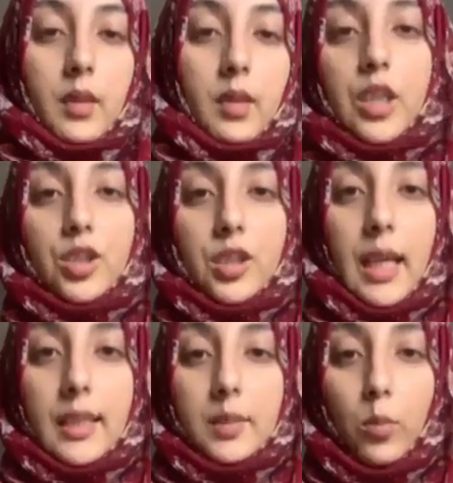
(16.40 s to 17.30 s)
just so
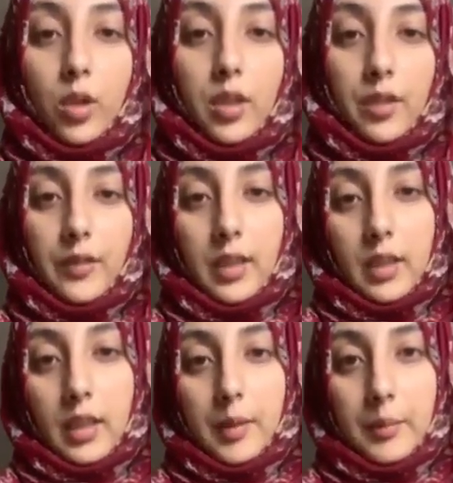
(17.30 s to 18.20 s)
that it's small enough
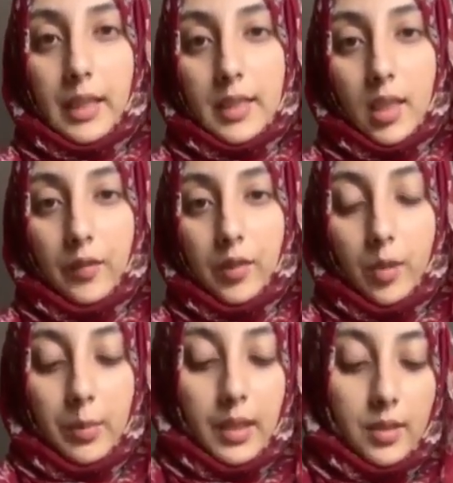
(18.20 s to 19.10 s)
and easier for
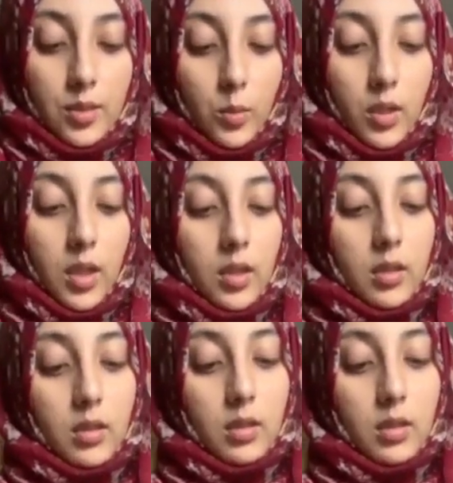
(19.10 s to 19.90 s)
the blender to work.